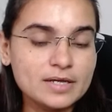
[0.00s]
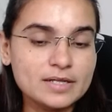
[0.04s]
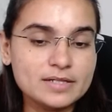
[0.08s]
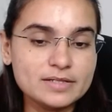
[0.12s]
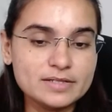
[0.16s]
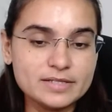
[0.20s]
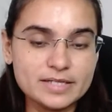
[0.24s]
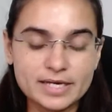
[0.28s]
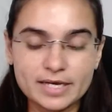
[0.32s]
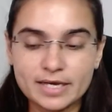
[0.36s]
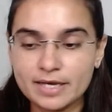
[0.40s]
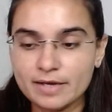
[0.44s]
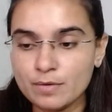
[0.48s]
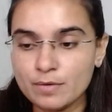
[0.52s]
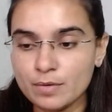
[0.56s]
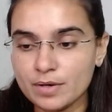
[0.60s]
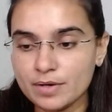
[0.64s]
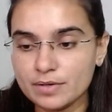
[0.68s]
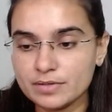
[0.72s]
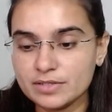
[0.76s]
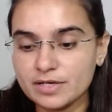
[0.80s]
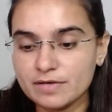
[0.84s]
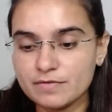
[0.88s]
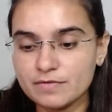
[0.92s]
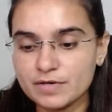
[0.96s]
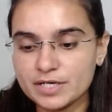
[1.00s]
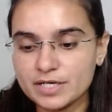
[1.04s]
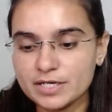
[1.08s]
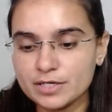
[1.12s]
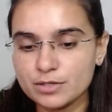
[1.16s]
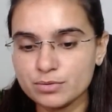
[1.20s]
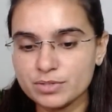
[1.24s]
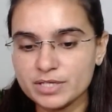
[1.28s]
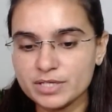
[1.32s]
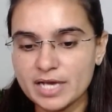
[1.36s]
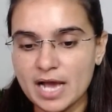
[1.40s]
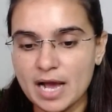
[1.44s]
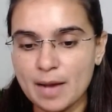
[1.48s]
They were into
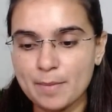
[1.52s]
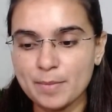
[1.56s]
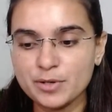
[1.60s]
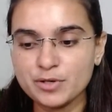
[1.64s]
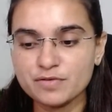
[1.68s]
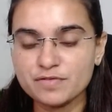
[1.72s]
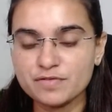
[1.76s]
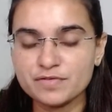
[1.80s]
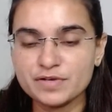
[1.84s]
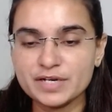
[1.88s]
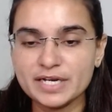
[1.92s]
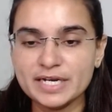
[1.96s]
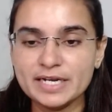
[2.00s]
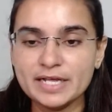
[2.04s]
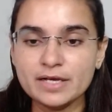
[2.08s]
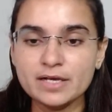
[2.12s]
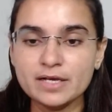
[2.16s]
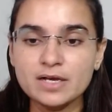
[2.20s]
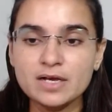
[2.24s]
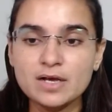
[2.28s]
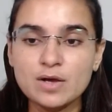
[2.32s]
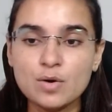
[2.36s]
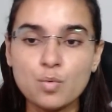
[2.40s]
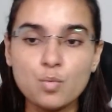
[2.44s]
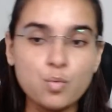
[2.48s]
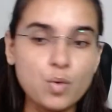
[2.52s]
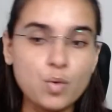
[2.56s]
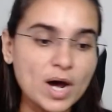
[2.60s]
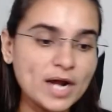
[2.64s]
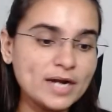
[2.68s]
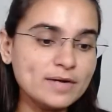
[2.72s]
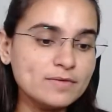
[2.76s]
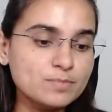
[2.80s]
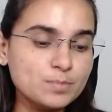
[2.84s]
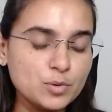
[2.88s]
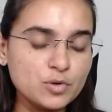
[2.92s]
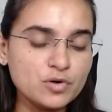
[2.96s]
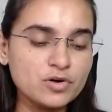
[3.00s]
the habit of reading
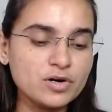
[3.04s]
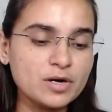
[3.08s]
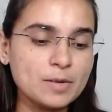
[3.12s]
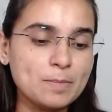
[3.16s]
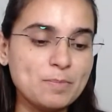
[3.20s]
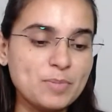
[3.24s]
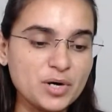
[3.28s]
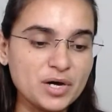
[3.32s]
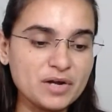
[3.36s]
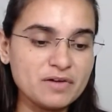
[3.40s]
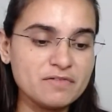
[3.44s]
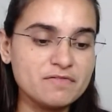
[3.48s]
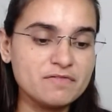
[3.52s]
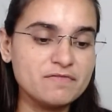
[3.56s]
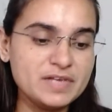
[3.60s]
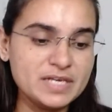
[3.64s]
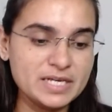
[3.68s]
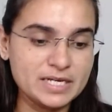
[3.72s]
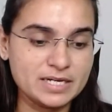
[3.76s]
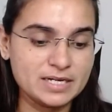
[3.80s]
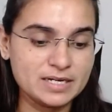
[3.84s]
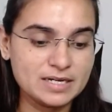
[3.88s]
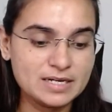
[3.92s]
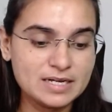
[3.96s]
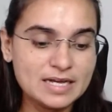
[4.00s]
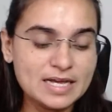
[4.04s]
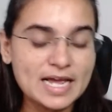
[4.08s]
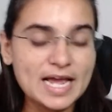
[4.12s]
one book per week,